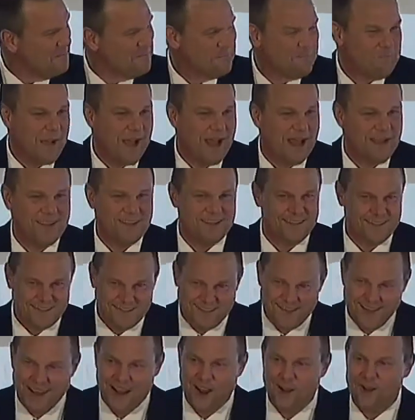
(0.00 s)
But
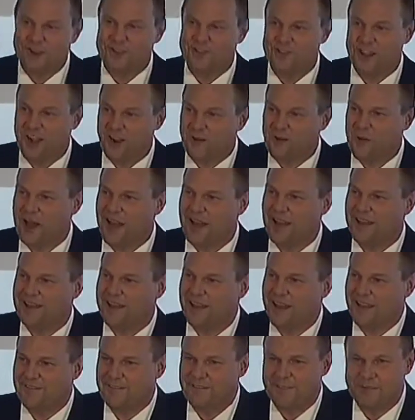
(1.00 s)
you know, it's all
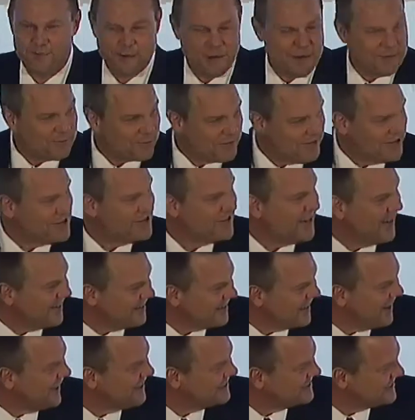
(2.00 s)
relative, and we
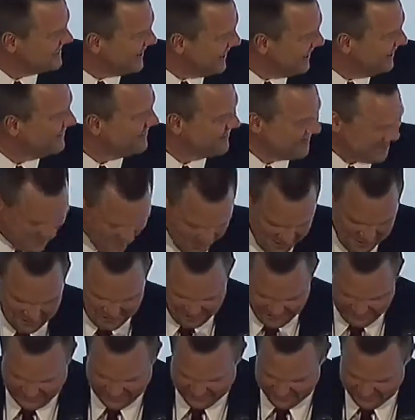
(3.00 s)
appreciate that, Steve.
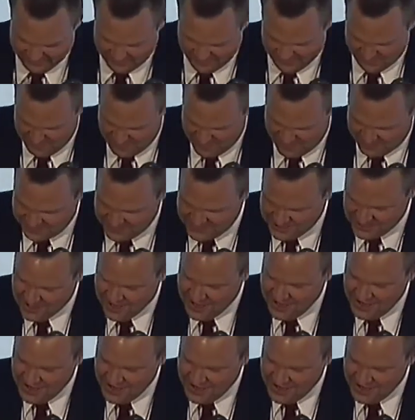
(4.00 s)
Thank you very much.